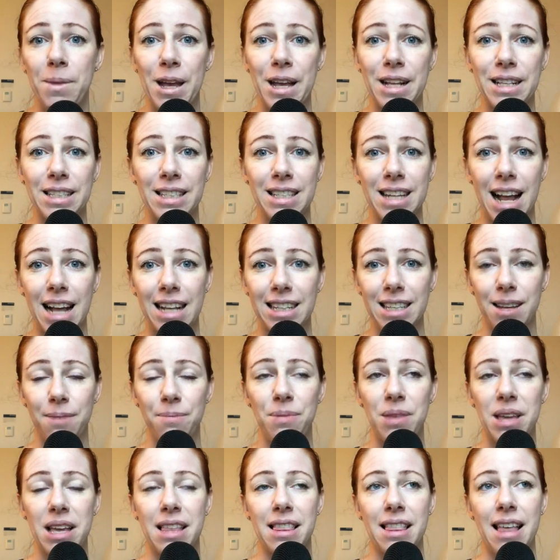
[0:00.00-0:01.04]
It's not
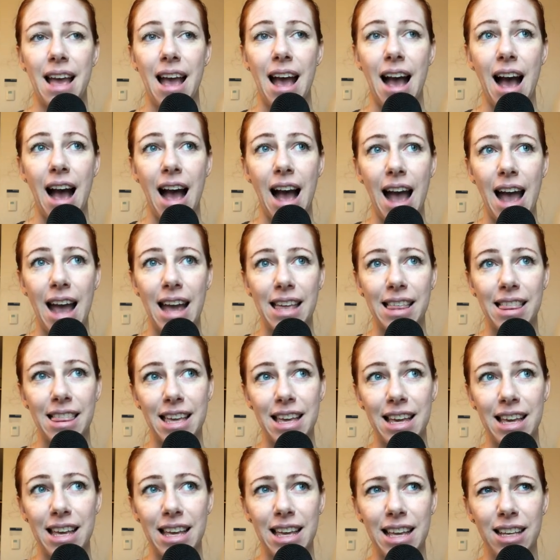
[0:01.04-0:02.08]
something that I
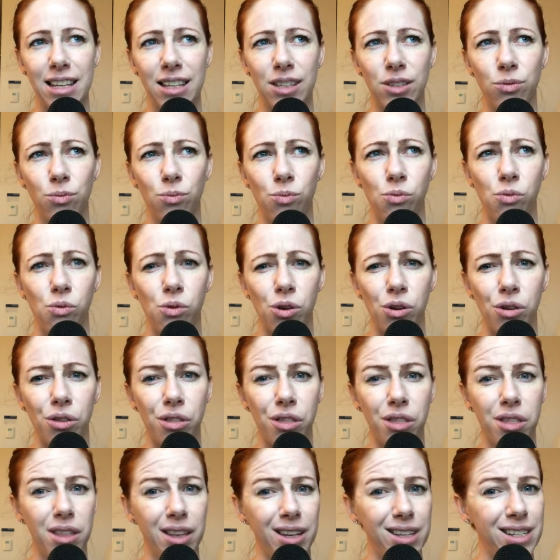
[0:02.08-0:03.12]
think is worth
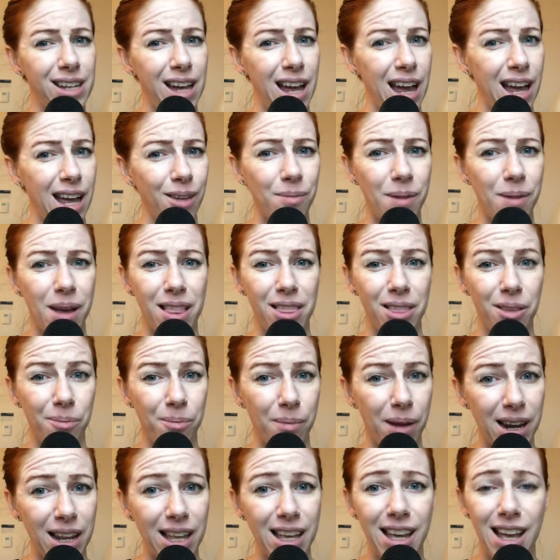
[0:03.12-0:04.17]
the time and the
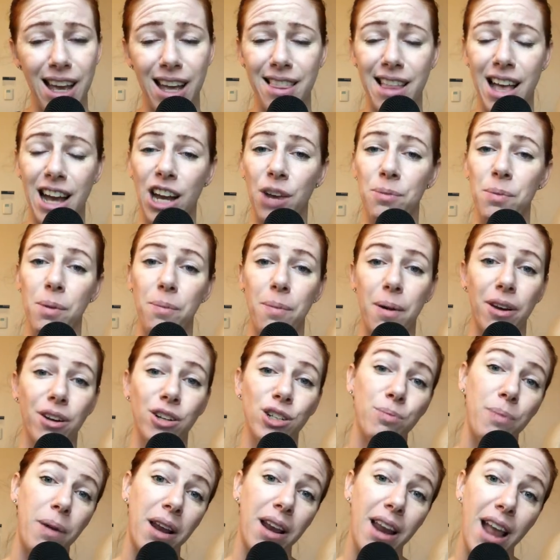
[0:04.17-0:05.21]
money, and that could be better
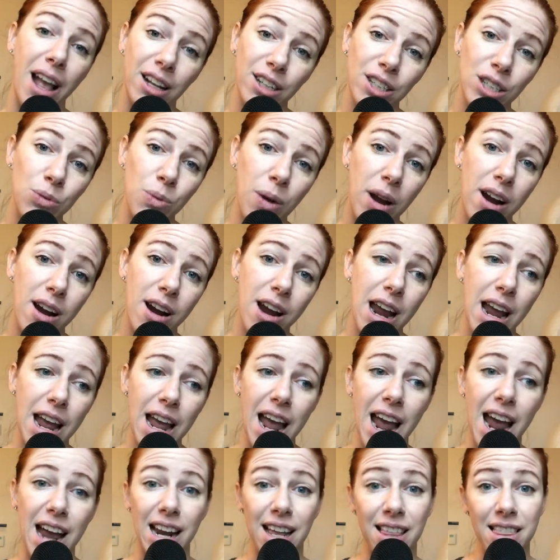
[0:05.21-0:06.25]
spent elsewhere.
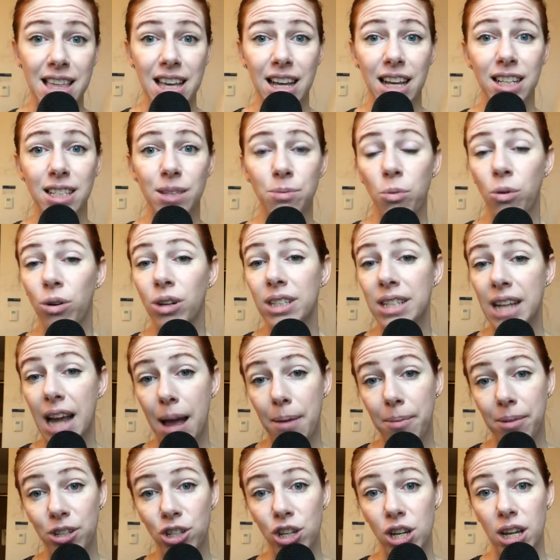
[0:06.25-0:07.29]
And I think it's more
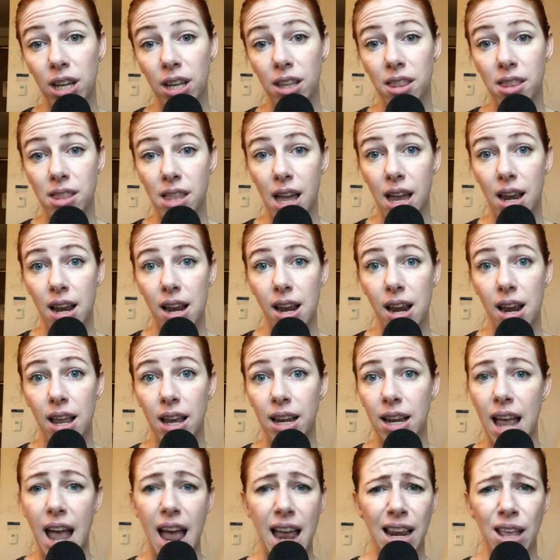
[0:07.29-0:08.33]
damaging than
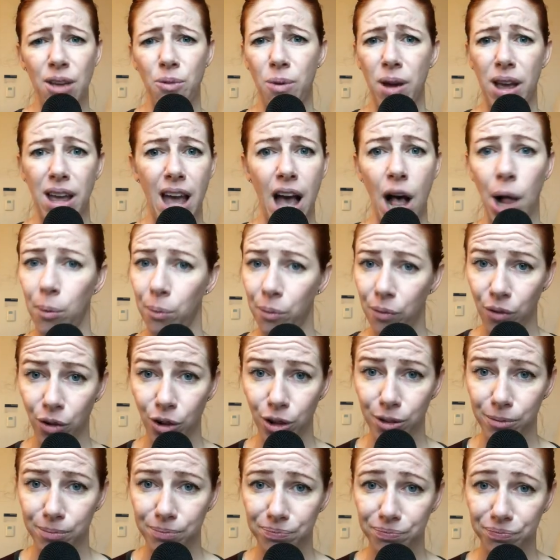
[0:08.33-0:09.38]
in any way
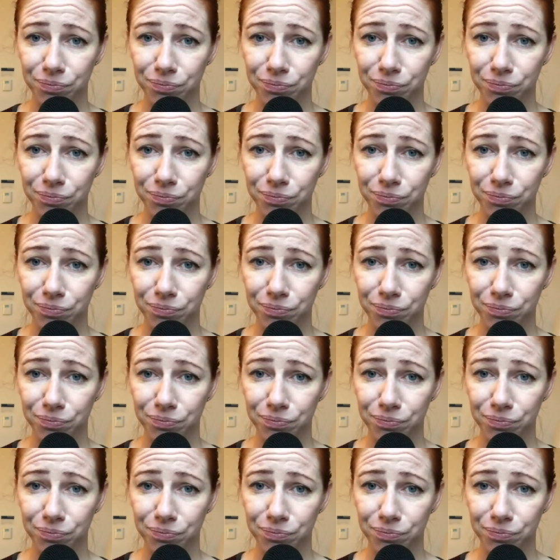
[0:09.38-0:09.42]
helpful.